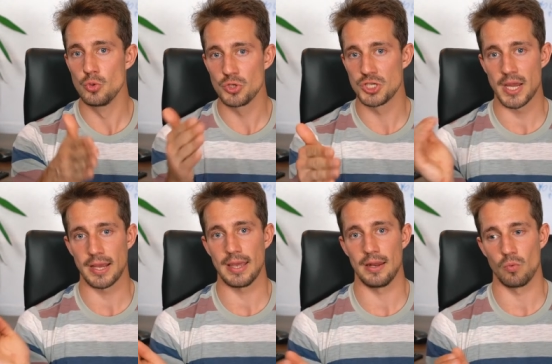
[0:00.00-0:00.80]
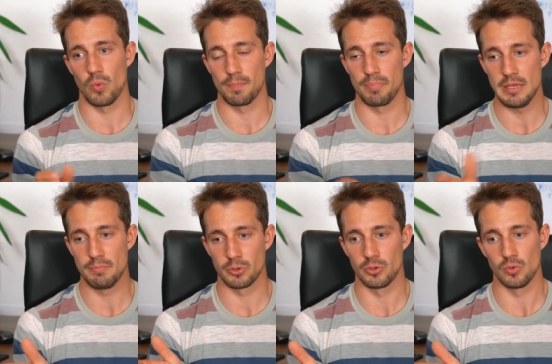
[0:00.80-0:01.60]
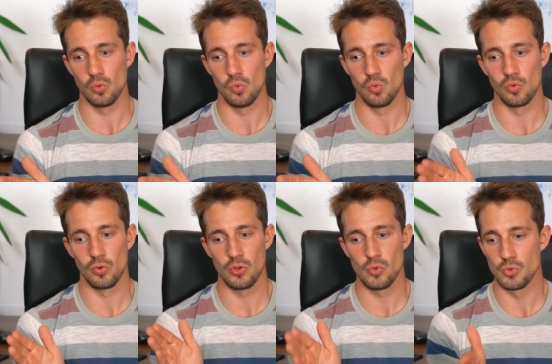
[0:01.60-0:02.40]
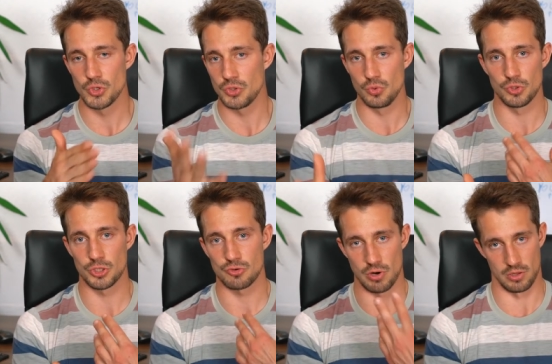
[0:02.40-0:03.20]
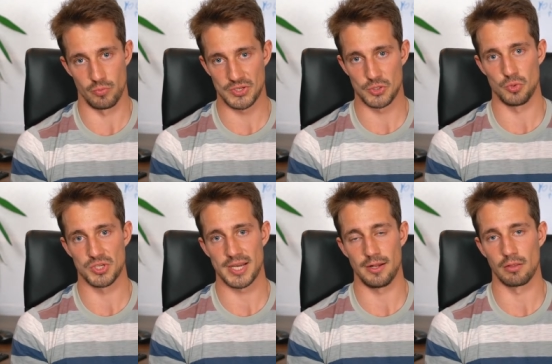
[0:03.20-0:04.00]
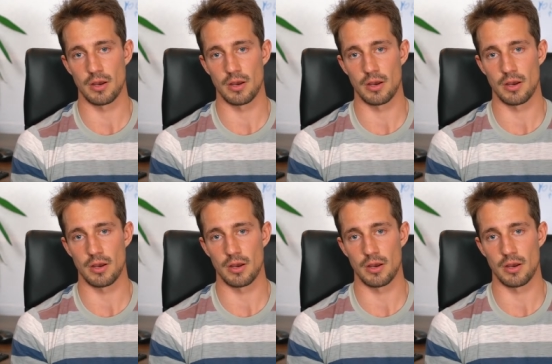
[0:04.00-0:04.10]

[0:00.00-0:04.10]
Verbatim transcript: do check in with people who used to struggle with suicidal